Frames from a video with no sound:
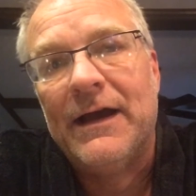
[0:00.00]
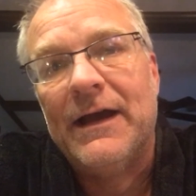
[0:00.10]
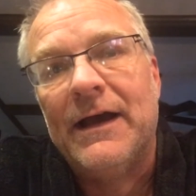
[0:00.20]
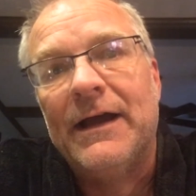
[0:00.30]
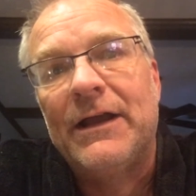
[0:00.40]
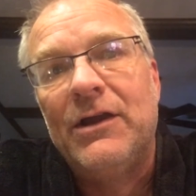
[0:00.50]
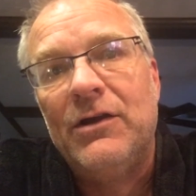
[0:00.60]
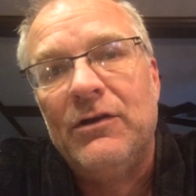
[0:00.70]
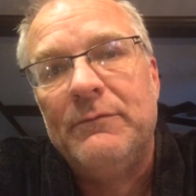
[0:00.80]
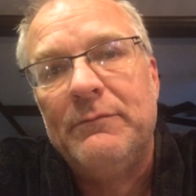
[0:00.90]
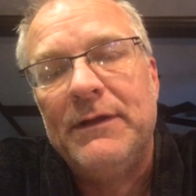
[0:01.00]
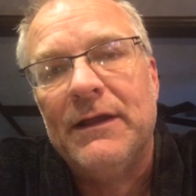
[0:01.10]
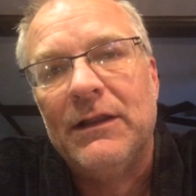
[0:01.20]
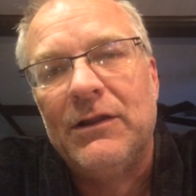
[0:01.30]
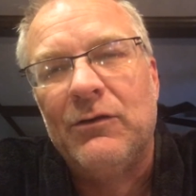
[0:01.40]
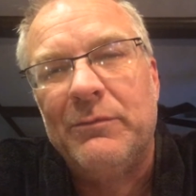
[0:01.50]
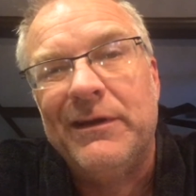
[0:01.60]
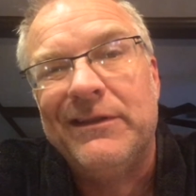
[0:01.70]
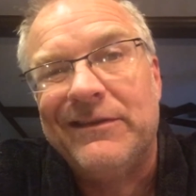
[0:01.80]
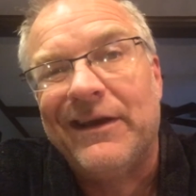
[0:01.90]
I could be a little
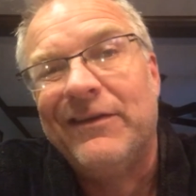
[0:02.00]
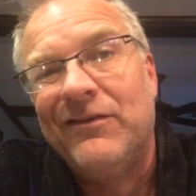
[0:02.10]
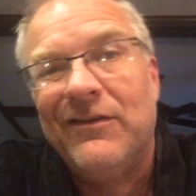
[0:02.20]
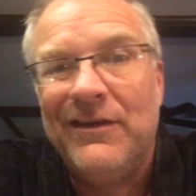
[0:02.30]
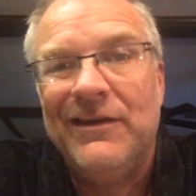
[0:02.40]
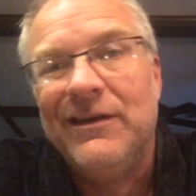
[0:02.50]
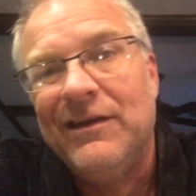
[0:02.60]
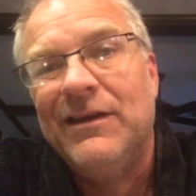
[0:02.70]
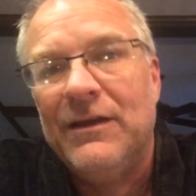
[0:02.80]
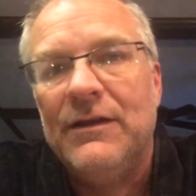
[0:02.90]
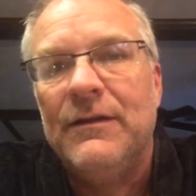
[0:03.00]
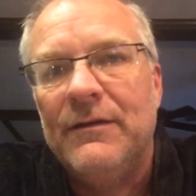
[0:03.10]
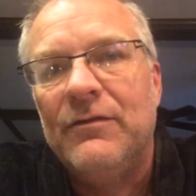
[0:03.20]
bit dicey